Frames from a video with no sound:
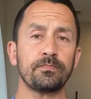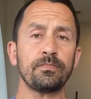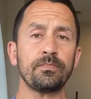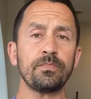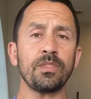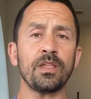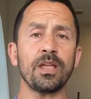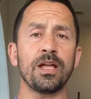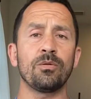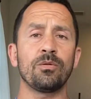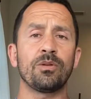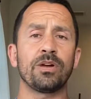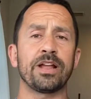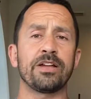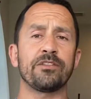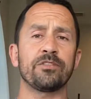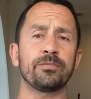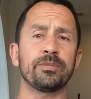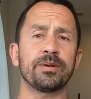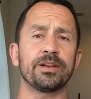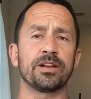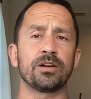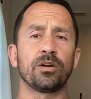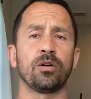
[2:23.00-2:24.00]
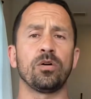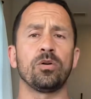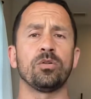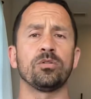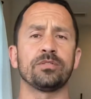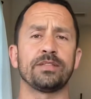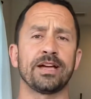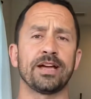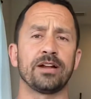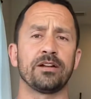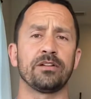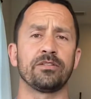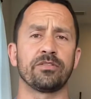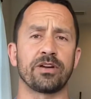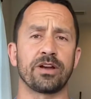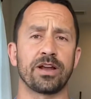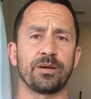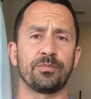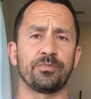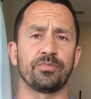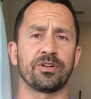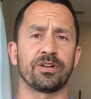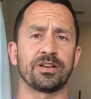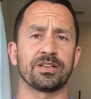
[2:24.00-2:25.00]
I want everybody to hold that
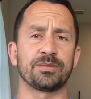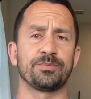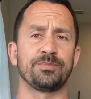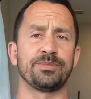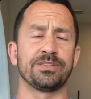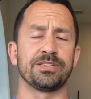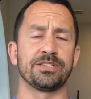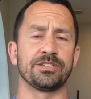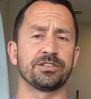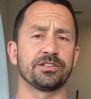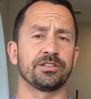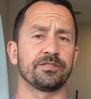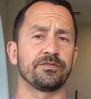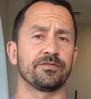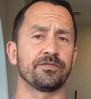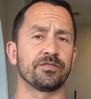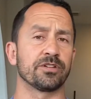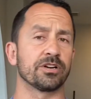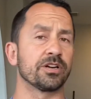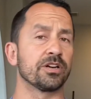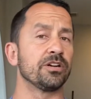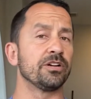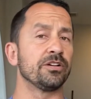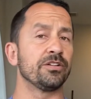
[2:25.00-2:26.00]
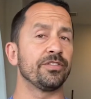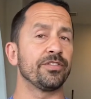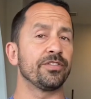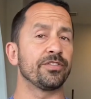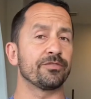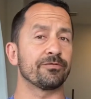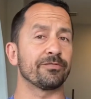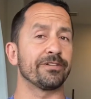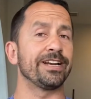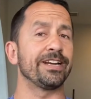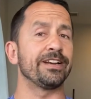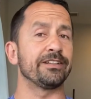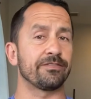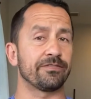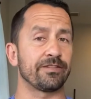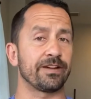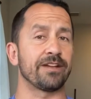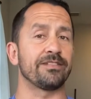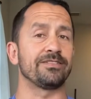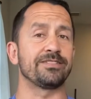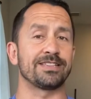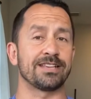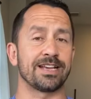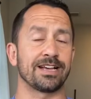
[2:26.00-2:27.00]
overhead press position for a good 3 to
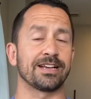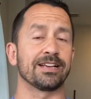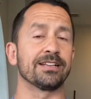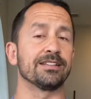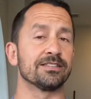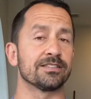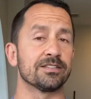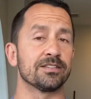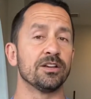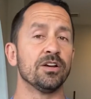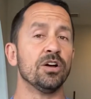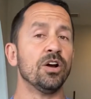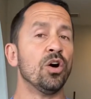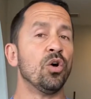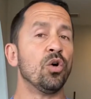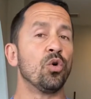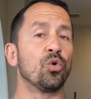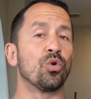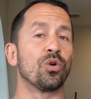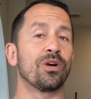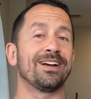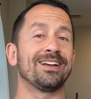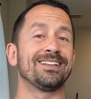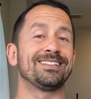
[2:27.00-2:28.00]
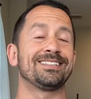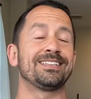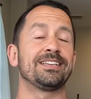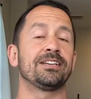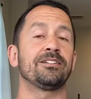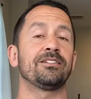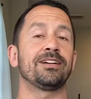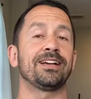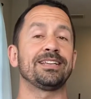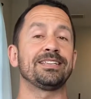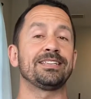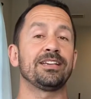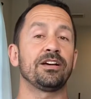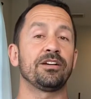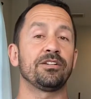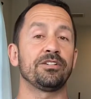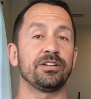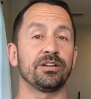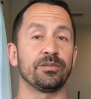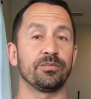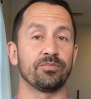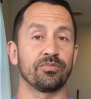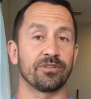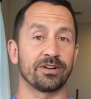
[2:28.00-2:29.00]
5 seconds or until I tell
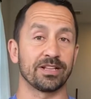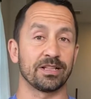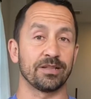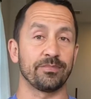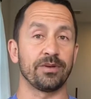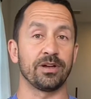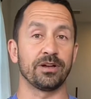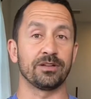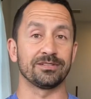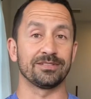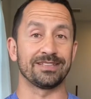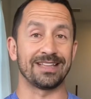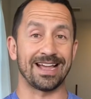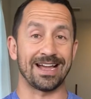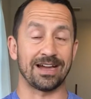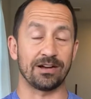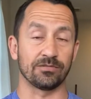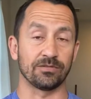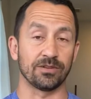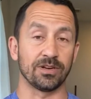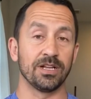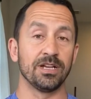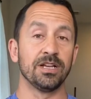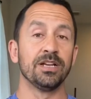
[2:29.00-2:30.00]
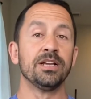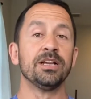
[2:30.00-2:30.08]
you to bring the bell down.